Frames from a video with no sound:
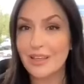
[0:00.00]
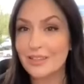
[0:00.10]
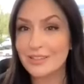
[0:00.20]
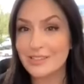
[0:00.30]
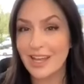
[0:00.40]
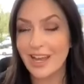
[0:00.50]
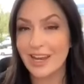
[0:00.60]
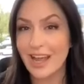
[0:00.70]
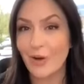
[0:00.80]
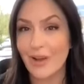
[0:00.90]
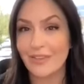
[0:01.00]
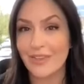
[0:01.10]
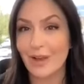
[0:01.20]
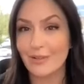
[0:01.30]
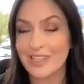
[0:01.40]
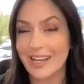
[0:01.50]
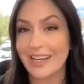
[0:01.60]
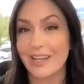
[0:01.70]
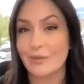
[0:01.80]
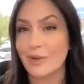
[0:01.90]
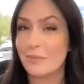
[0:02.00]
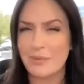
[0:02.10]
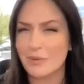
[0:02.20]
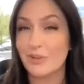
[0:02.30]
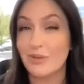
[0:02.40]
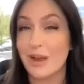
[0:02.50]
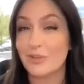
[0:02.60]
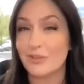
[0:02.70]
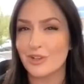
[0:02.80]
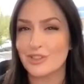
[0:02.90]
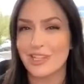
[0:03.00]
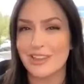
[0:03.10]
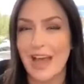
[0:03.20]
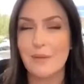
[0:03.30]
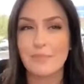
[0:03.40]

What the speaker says: inside out and the outside in, right? Maybe I'm reversing that.